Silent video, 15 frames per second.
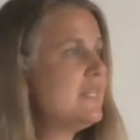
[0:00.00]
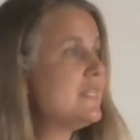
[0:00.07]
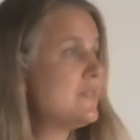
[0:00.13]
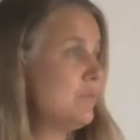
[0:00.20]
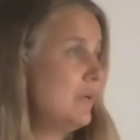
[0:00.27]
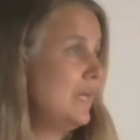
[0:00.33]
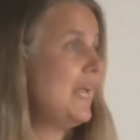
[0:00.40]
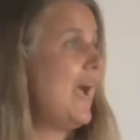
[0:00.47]
that
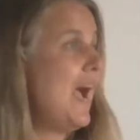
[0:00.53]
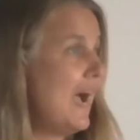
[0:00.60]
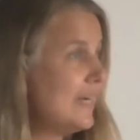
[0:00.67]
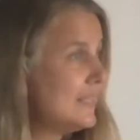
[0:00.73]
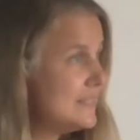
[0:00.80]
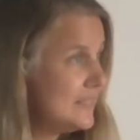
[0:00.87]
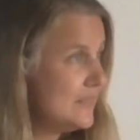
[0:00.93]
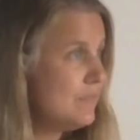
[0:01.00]
is really
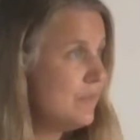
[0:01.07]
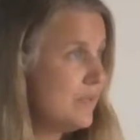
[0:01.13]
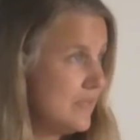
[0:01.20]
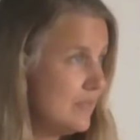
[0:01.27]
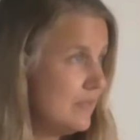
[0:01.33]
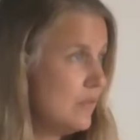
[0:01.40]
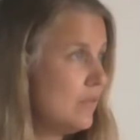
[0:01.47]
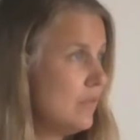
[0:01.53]
active
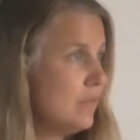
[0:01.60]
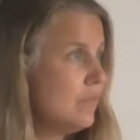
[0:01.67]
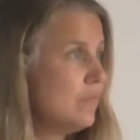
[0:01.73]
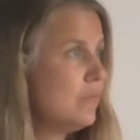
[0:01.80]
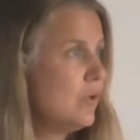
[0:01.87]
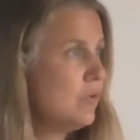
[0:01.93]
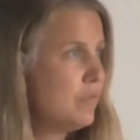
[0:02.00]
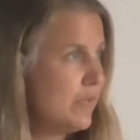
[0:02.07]
within the
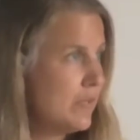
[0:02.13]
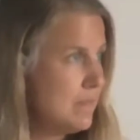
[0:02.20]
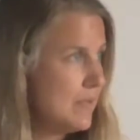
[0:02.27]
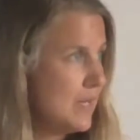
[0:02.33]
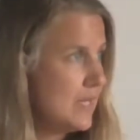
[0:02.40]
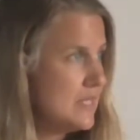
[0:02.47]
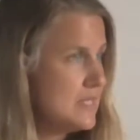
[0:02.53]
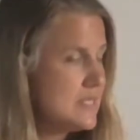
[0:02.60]
World Freedom
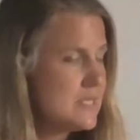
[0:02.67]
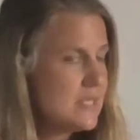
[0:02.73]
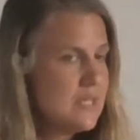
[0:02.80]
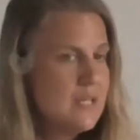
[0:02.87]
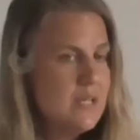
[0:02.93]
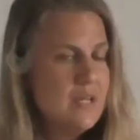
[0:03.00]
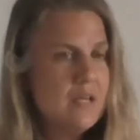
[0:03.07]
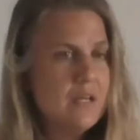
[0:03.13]

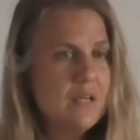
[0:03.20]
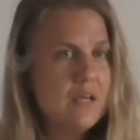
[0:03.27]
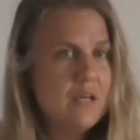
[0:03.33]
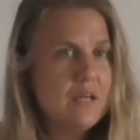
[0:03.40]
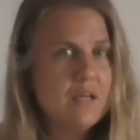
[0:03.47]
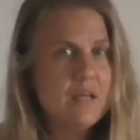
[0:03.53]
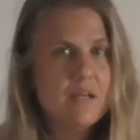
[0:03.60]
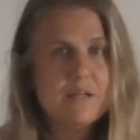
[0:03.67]
Alliance.
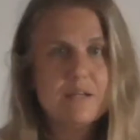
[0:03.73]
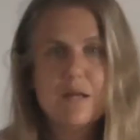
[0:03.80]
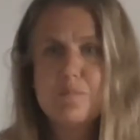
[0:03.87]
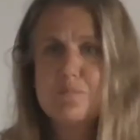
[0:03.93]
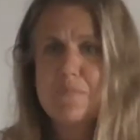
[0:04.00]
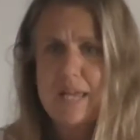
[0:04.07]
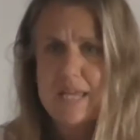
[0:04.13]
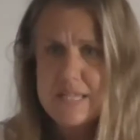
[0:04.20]
And
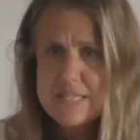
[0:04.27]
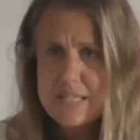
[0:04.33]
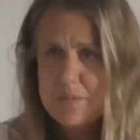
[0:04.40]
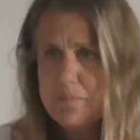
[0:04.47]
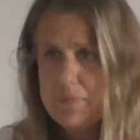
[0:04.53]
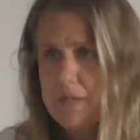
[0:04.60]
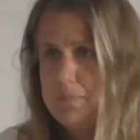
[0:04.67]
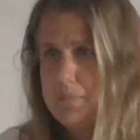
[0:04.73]

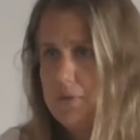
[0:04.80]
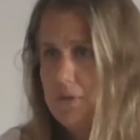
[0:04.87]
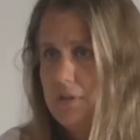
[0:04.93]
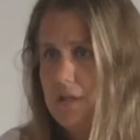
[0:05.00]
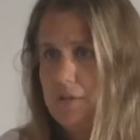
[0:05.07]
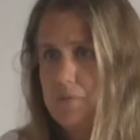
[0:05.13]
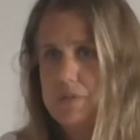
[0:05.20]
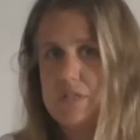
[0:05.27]
amazing people,
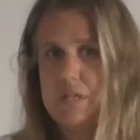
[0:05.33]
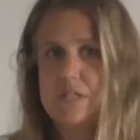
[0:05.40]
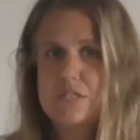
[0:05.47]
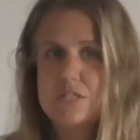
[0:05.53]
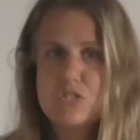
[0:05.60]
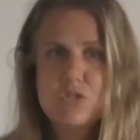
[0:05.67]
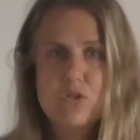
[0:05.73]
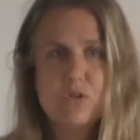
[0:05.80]
like I
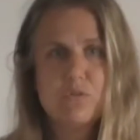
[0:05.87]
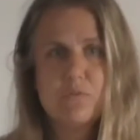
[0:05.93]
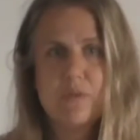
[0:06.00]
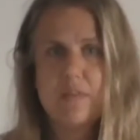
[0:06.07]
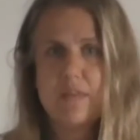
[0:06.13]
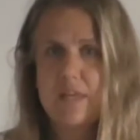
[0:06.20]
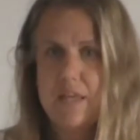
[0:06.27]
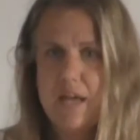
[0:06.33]
just talked
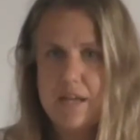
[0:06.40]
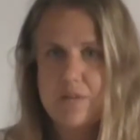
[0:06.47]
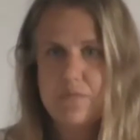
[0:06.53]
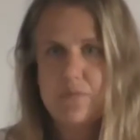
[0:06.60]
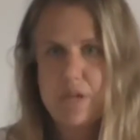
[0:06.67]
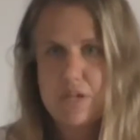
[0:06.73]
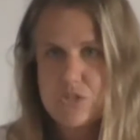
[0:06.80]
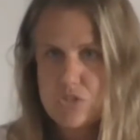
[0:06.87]
with
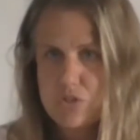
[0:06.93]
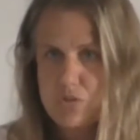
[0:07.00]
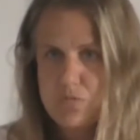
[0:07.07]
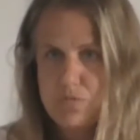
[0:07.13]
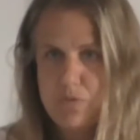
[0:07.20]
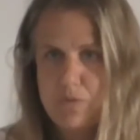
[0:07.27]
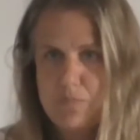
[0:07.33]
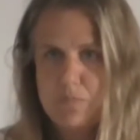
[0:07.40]
Iana Rachel
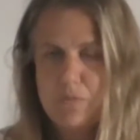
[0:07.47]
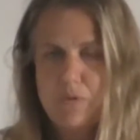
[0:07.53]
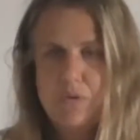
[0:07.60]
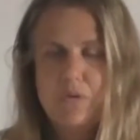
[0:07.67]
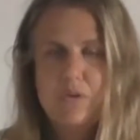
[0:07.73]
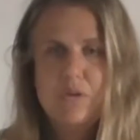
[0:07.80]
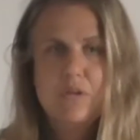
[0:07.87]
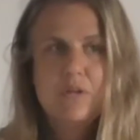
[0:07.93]
from
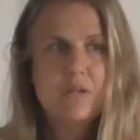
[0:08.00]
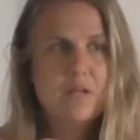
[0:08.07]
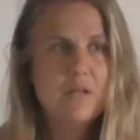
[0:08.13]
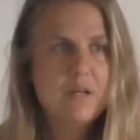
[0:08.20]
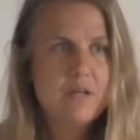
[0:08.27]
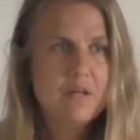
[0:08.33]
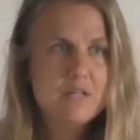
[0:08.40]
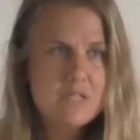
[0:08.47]

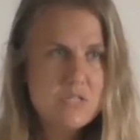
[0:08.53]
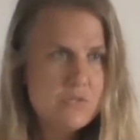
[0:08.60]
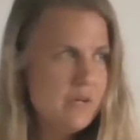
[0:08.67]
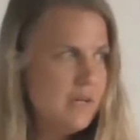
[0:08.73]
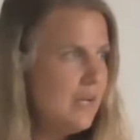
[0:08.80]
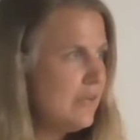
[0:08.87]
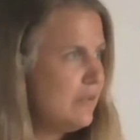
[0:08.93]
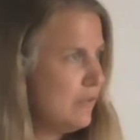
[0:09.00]

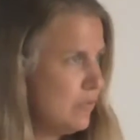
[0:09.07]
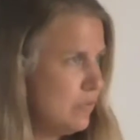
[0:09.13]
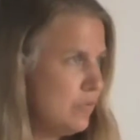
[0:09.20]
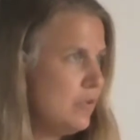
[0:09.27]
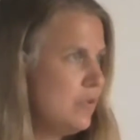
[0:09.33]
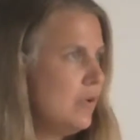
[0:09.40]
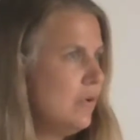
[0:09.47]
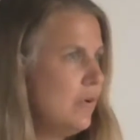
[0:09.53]
Israel. I don't know
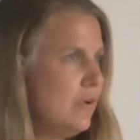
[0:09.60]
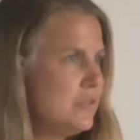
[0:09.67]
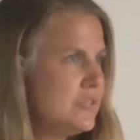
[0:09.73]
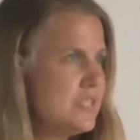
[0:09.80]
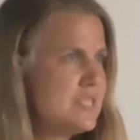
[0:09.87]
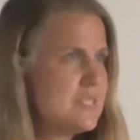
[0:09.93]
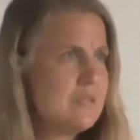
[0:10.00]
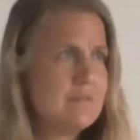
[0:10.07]
if you know her,
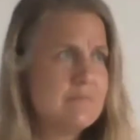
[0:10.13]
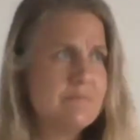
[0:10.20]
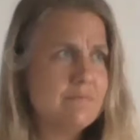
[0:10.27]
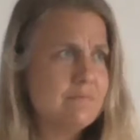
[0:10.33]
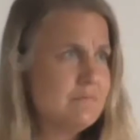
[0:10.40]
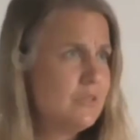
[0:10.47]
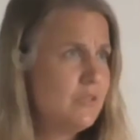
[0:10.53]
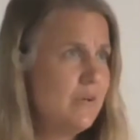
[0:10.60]
she's a
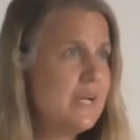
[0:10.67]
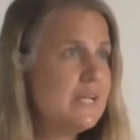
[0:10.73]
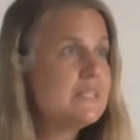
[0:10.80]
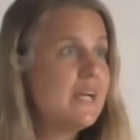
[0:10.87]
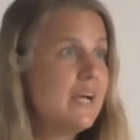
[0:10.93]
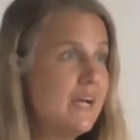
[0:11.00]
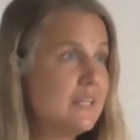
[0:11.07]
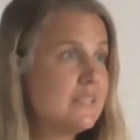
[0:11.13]
great
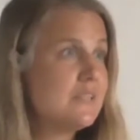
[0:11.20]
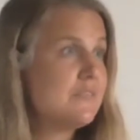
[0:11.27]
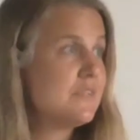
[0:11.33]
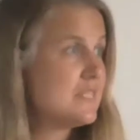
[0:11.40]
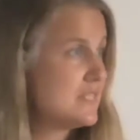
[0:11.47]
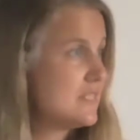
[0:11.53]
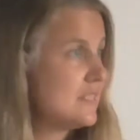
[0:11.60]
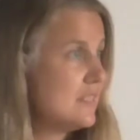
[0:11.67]

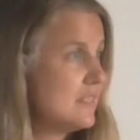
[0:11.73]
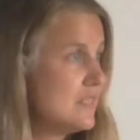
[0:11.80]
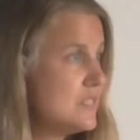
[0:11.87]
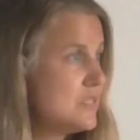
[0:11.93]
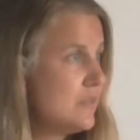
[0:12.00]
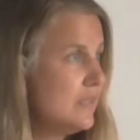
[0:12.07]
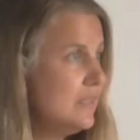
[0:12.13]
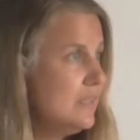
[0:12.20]
activist in
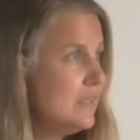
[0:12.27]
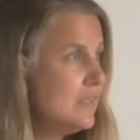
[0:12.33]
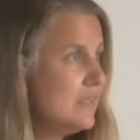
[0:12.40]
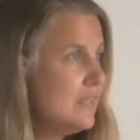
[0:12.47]
Israel.